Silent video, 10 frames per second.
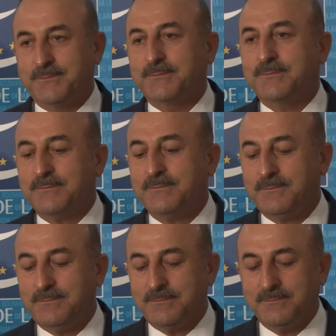
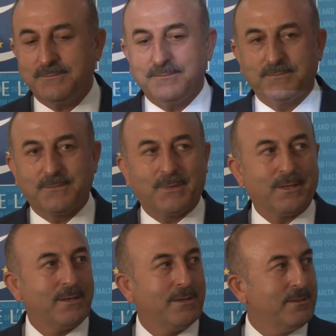ministers and the Secretary
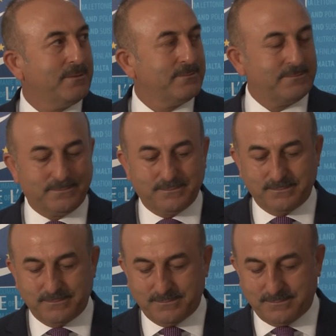General will take some
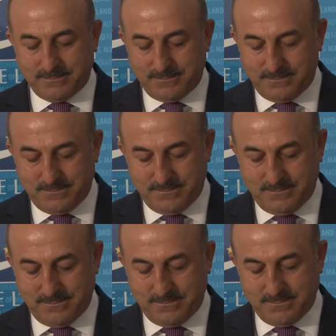uh, questions
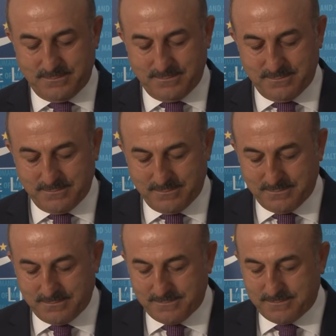as far as time allows.